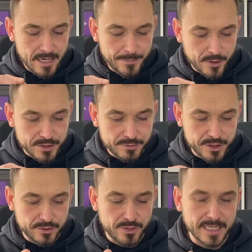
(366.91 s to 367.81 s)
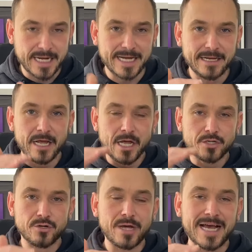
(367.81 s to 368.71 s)
Because we're just going to kind of
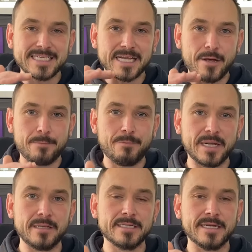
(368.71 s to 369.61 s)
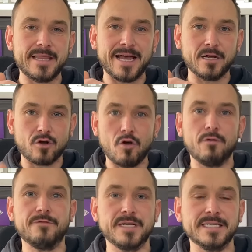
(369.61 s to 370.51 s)
do it as a build in that
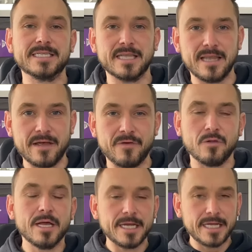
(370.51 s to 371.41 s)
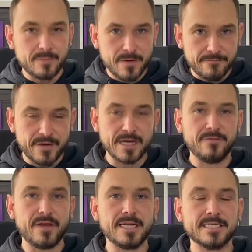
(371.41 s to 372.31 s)
confidence level. Keeping it very,
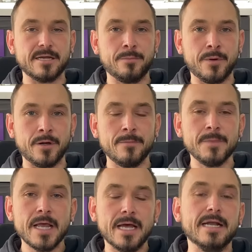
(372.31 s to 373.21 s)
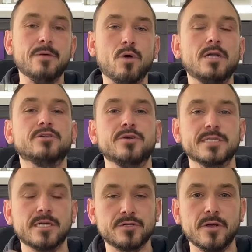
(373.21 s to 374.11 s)
very simple. And then what I'll do is
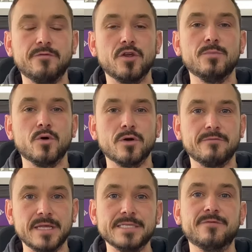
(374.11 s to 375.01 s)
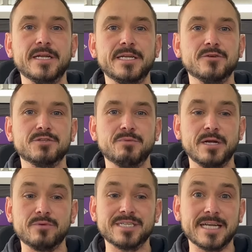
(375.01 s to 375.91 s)
I'll do a few more of these videos where
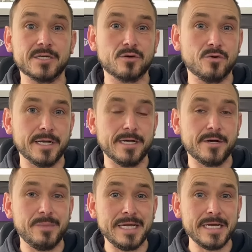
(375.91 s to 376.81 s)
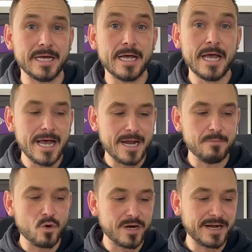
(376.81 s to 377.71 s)
we start to go intermediate and
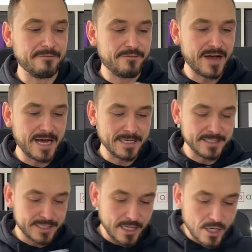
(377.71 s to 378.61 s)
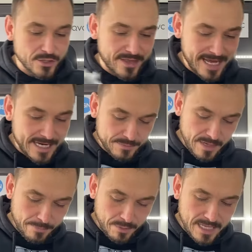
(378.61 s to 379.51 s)
more advanced. So that is
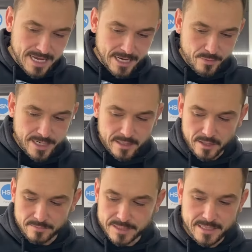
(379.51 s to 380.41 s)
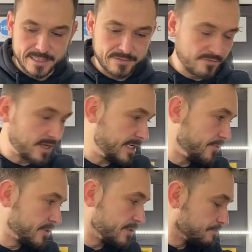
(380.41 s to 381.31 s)
my plan when it comes to this
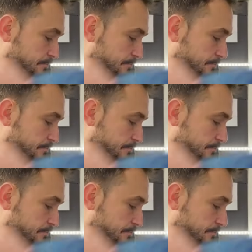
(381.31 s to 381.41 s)
videos.